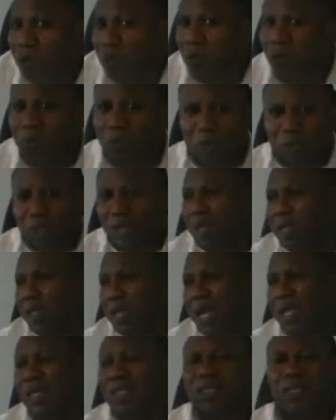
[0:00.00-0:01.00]
you, you say,
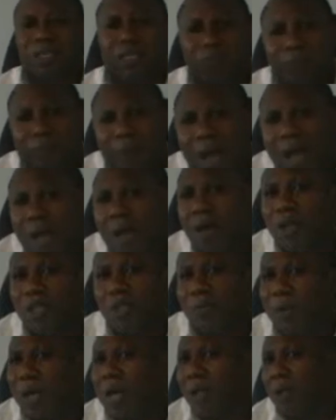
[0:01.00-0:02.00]
yeah, this is my
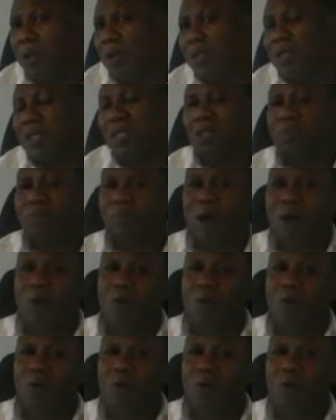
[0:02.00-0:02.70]
husband or this is my